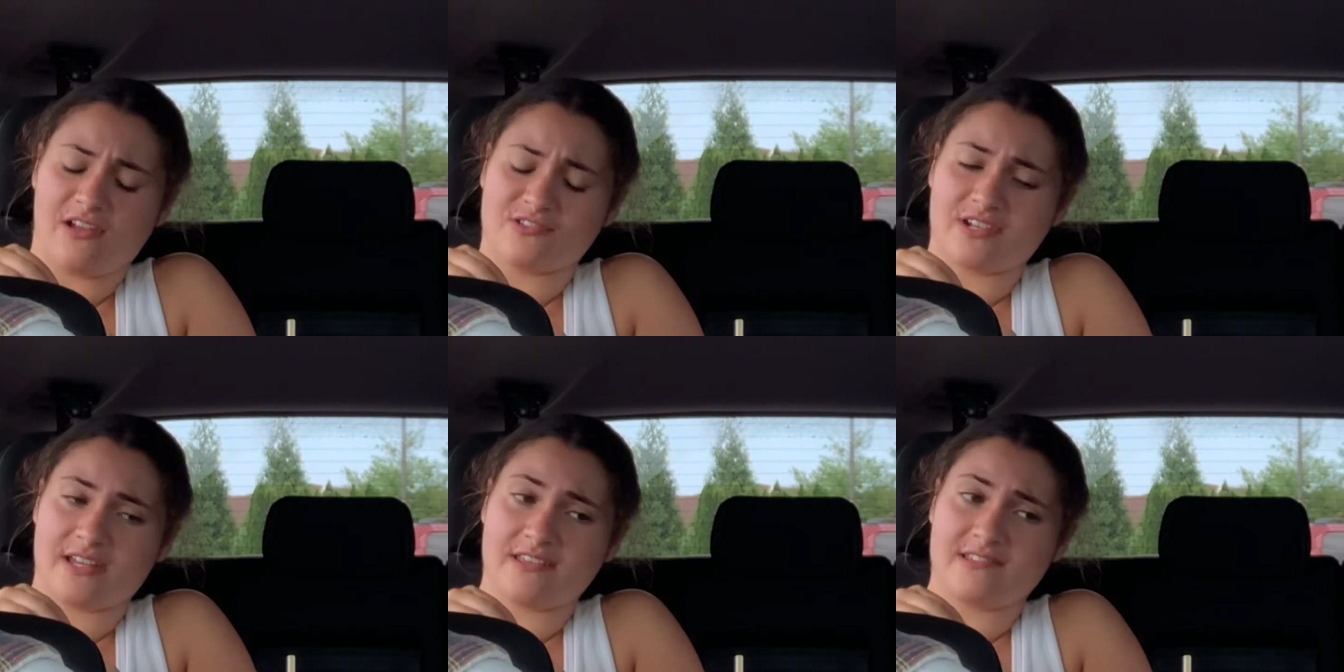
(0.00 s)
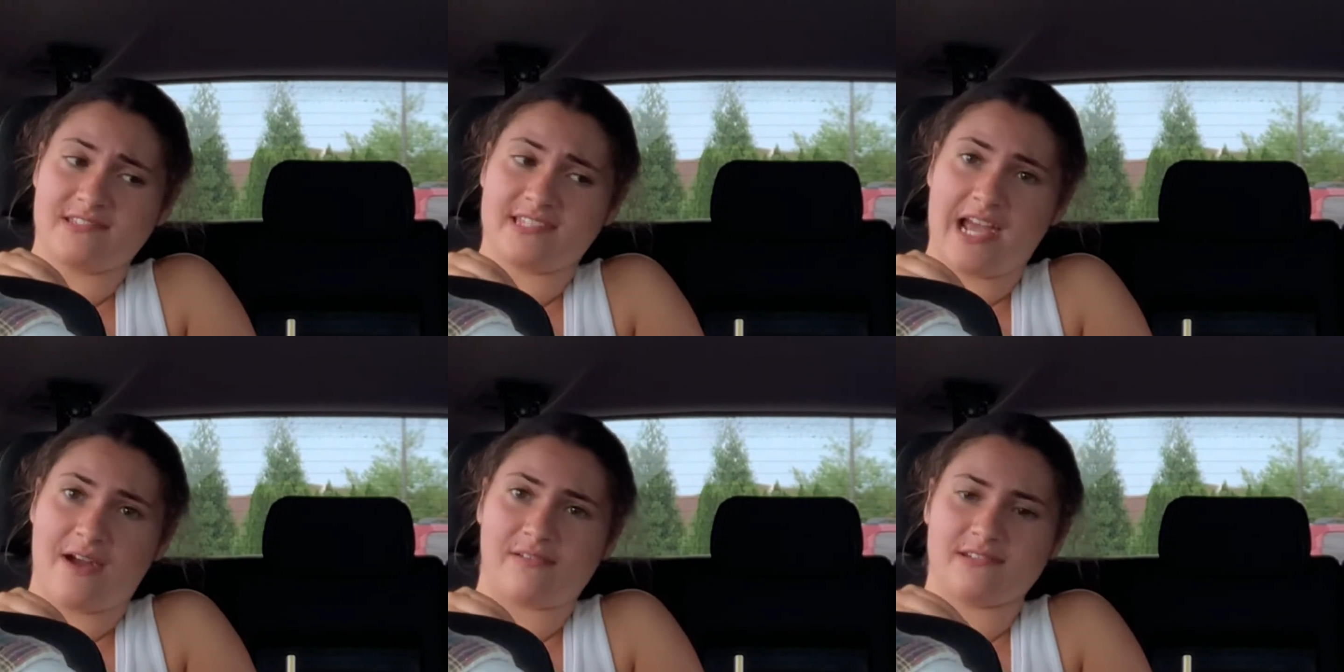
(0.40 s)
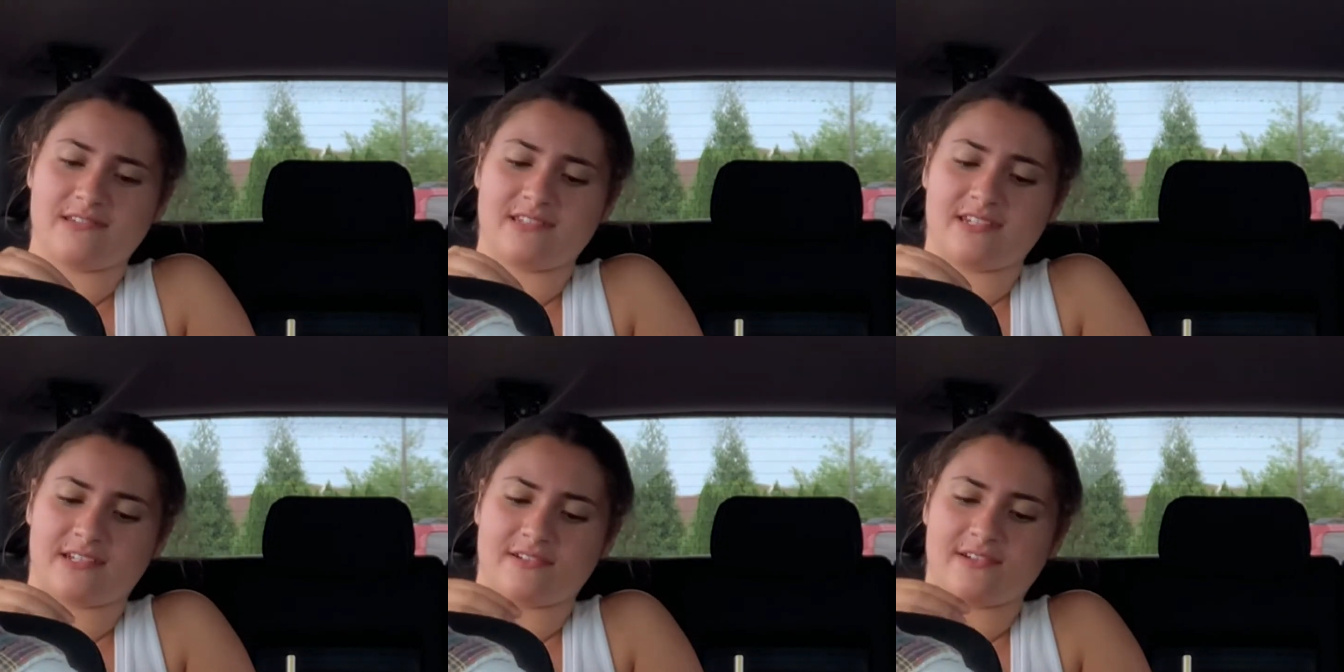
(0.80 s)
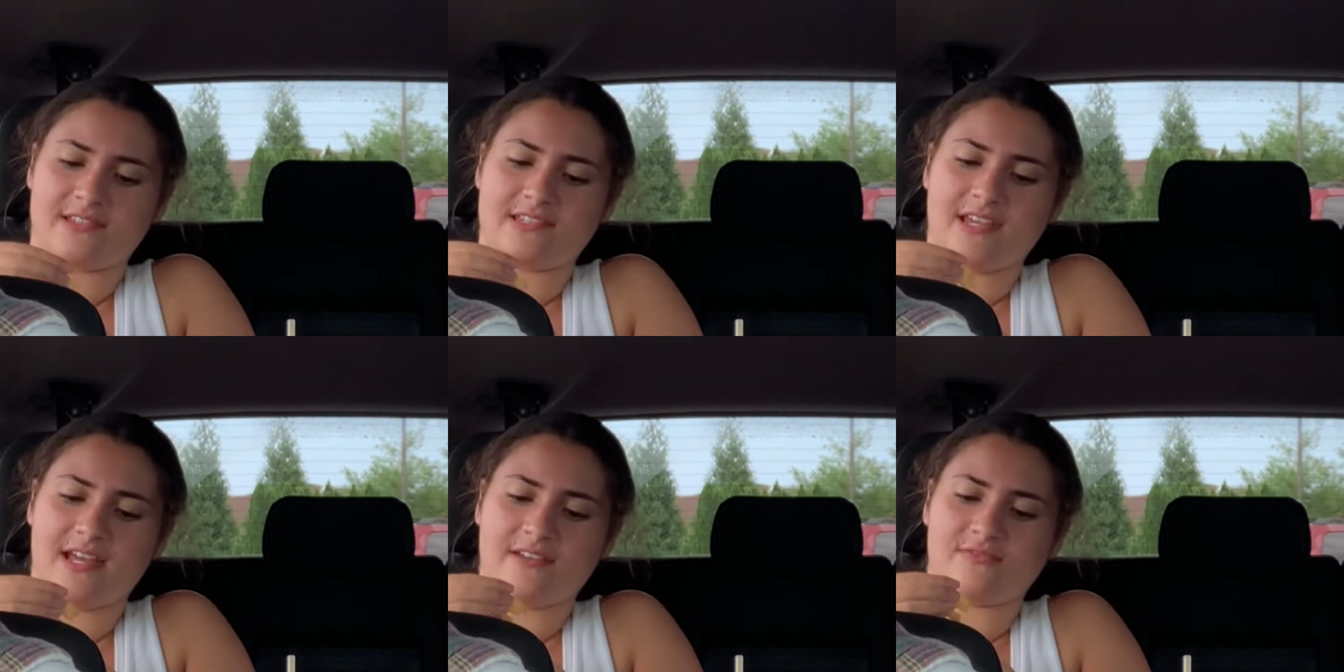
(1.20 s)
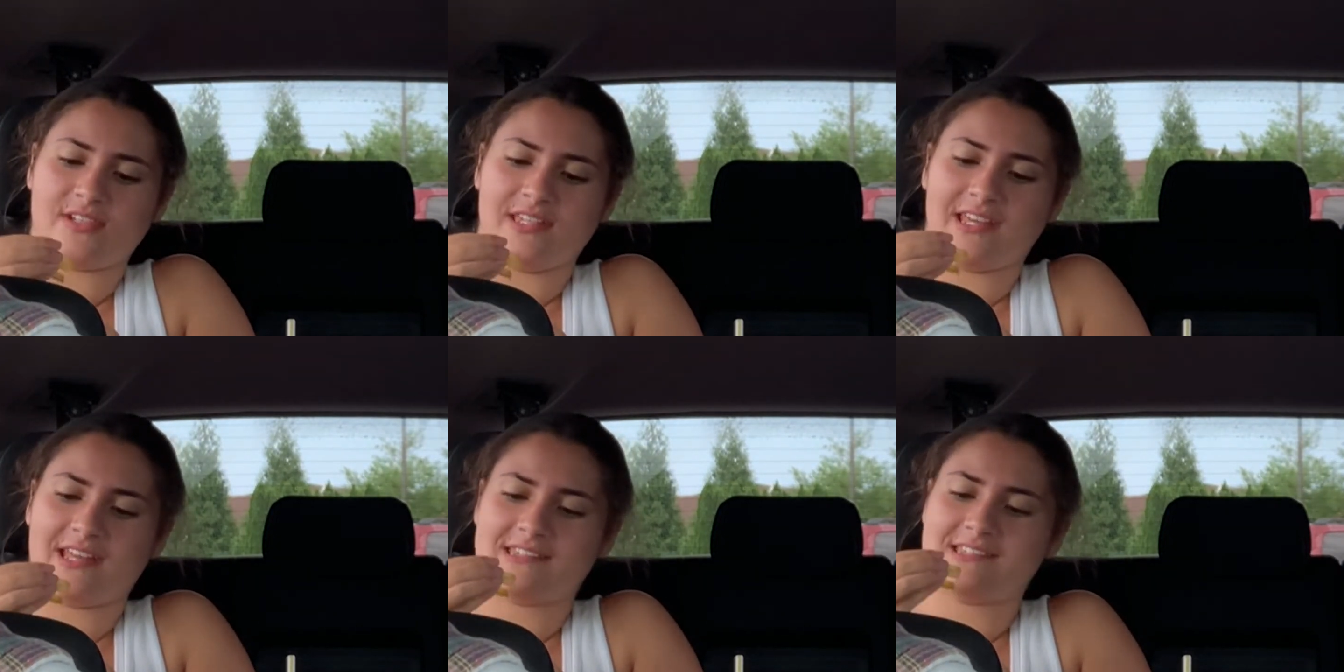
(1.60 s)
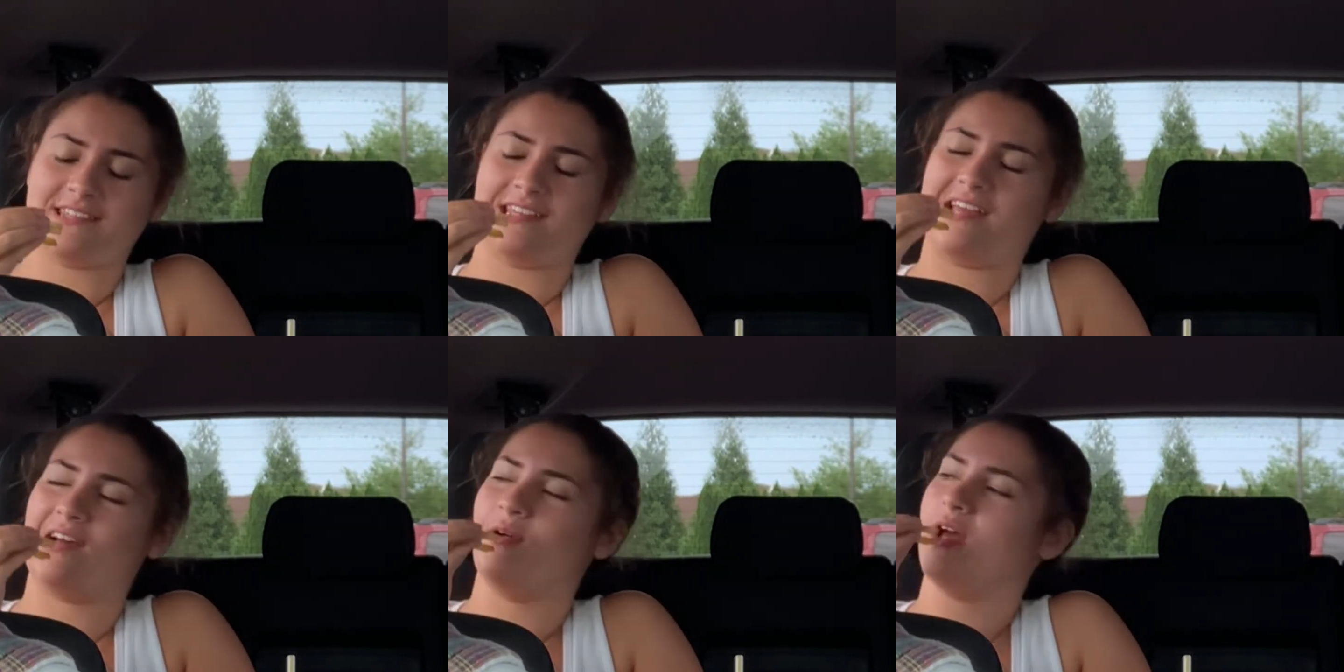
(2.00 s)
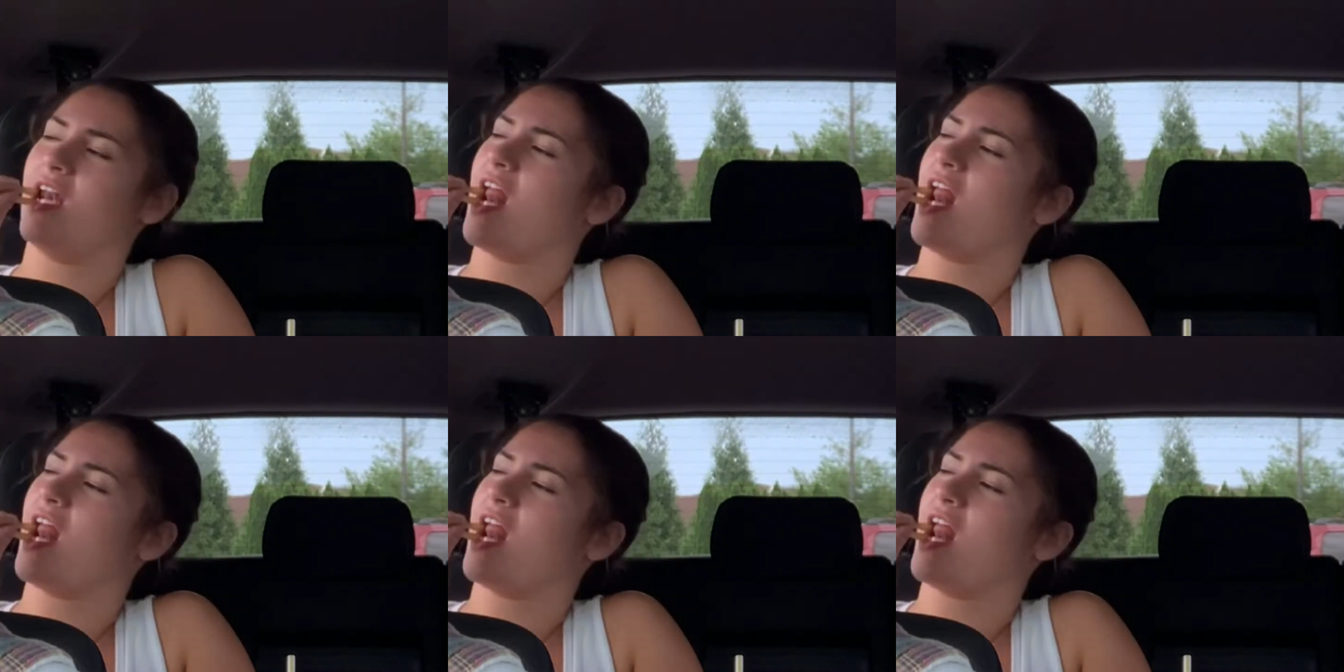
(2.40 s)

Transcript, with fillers: try the sour Snickers yet? It really gets you going.